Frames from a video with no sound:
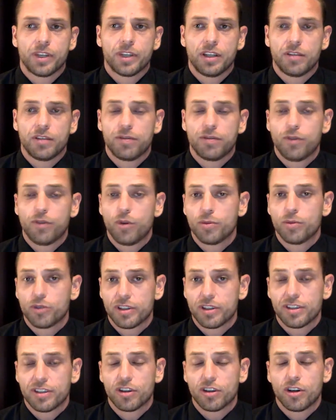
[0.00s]
informed
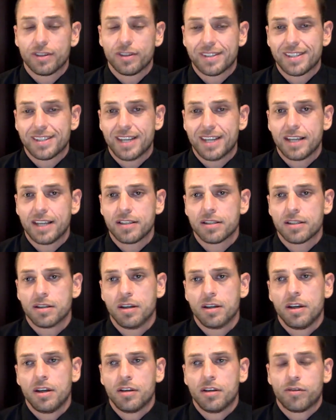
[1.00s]
written consent
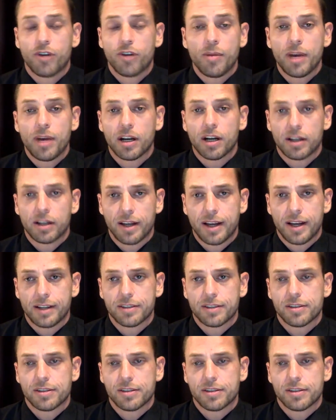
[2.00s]
from our client.